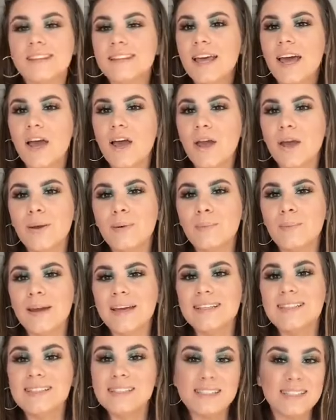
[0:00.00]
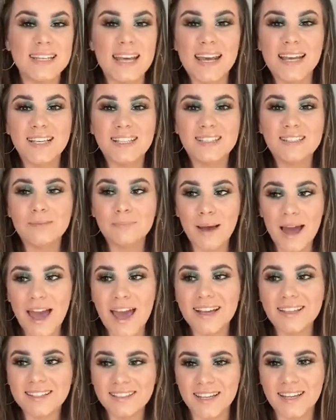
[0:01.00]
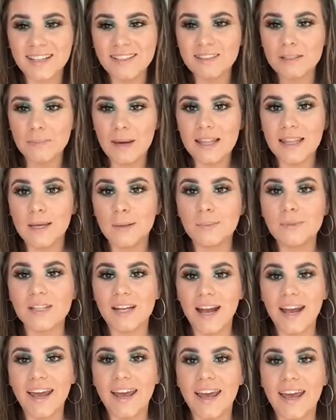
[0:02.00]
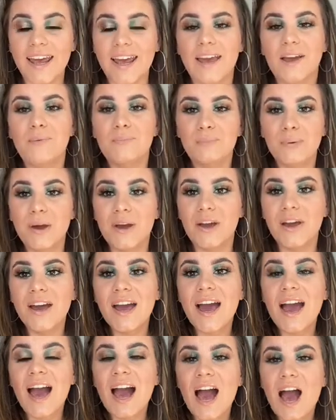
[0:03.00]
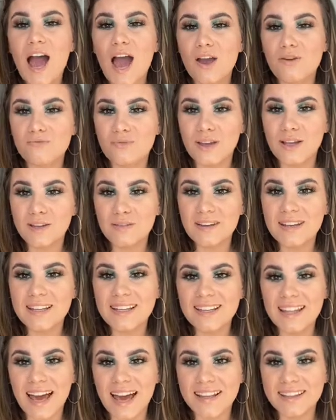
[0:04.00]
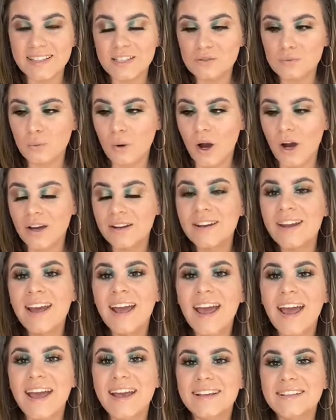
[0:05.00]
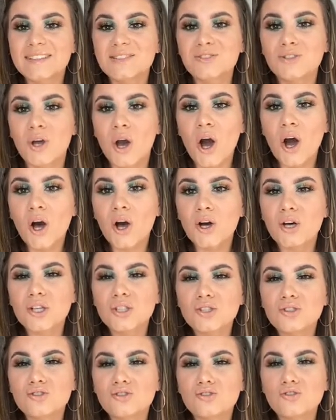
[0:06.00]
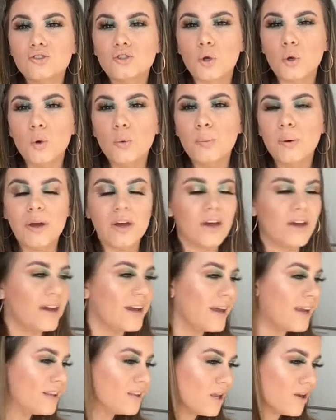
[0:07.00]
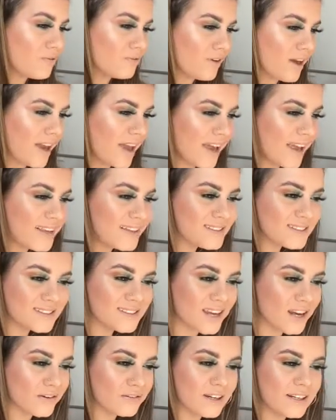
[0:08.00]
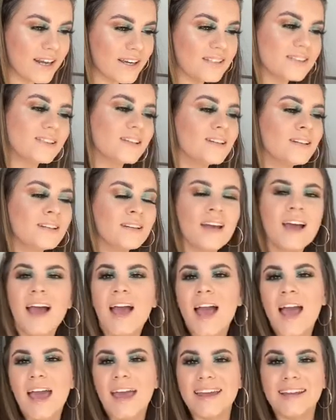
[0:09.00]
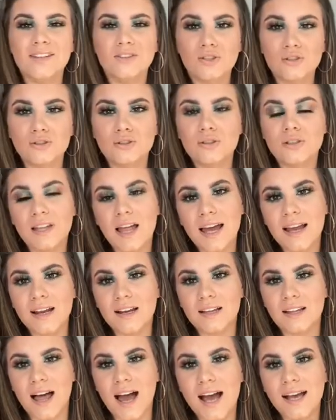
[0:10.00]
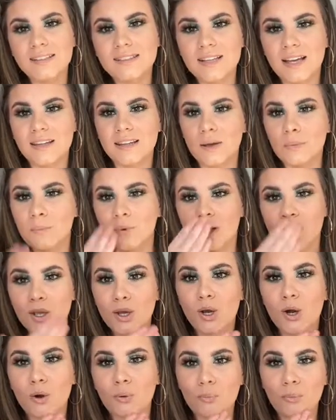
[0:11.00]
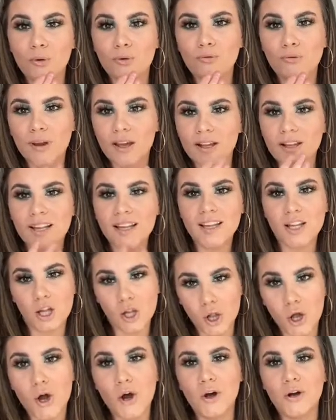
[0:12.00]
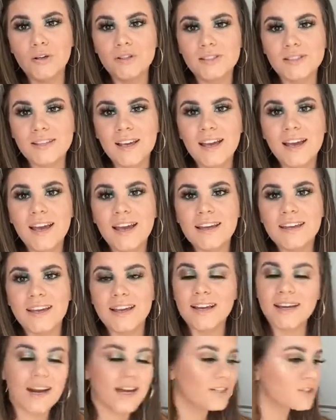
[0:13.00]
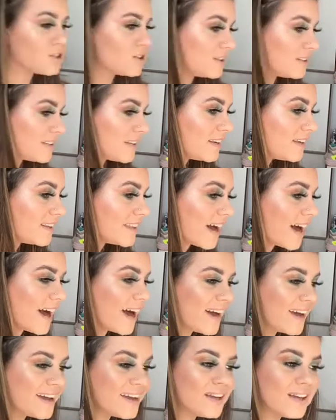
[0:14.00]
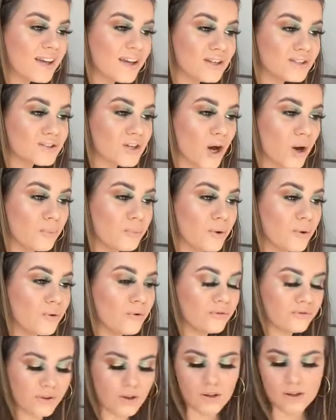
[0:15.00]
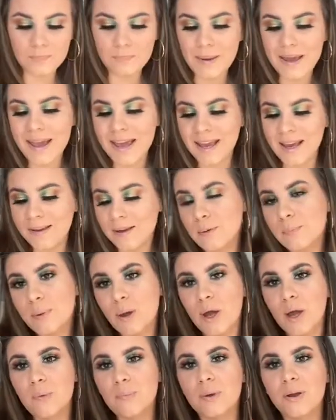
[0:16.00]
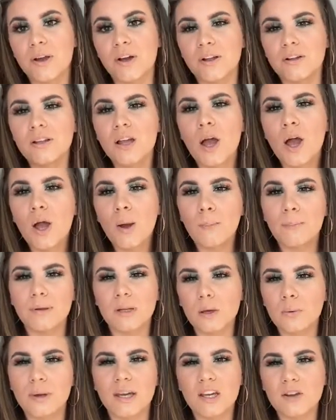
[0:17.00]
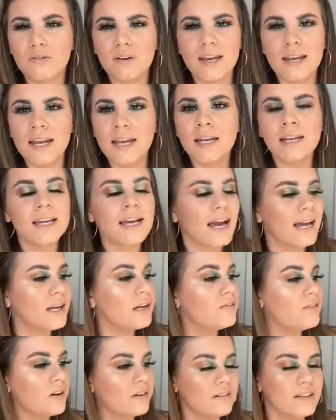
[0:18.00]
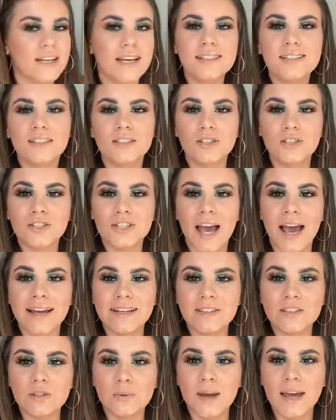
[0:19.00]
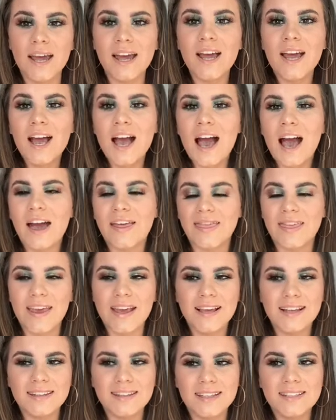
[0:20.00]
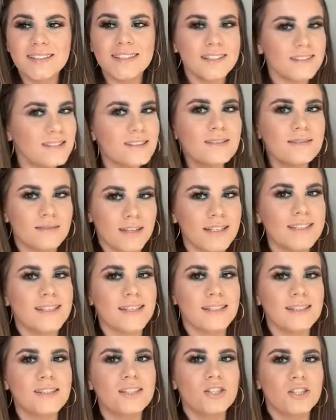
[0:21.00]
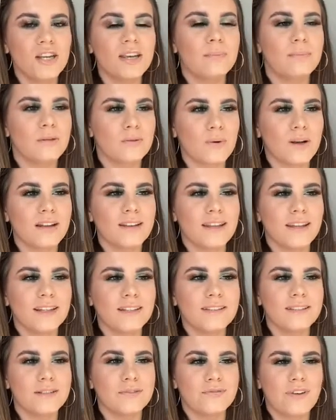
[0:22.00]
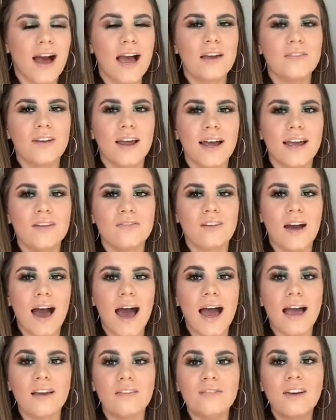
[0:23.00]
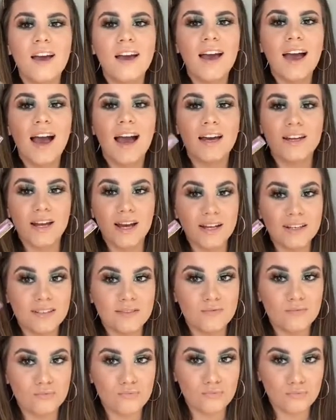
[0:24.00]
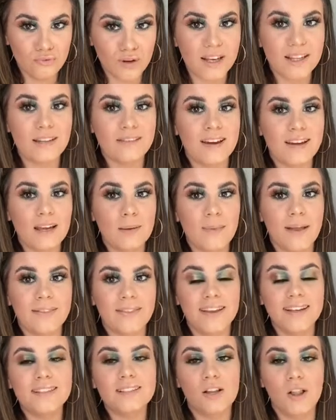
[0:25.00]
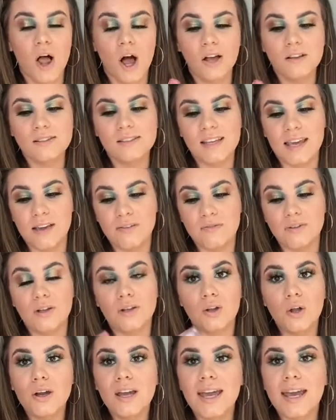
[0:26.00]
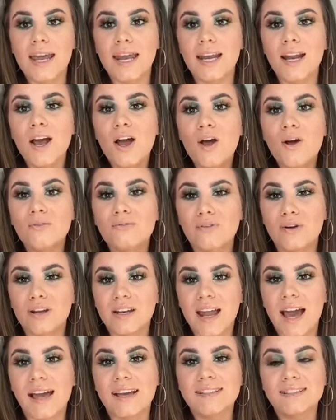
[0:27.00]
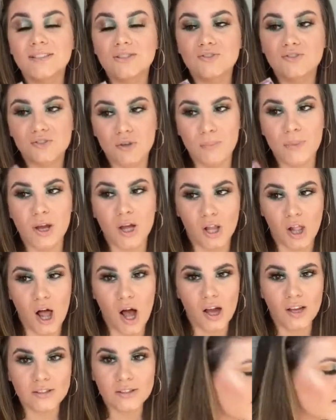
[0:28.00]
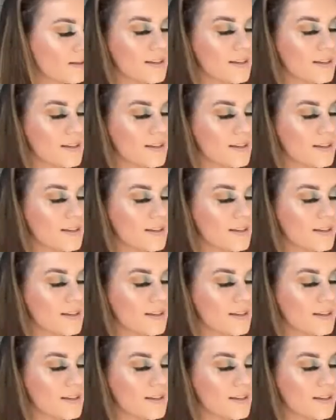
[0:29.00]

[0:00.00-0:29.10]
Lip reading: it sticks, my hair sticks to my lips and I hate it. But I really like this one. It's not super in your face iridescent. It does look like glass, and then when you come real close you can actually see that it's got a beautiful pink, purple, bluey green kind of iridescent shine to it. I think this is the cheapest one. I think this is £5.95, and I really recommend this gloss if you're looking for a nice summer gloss.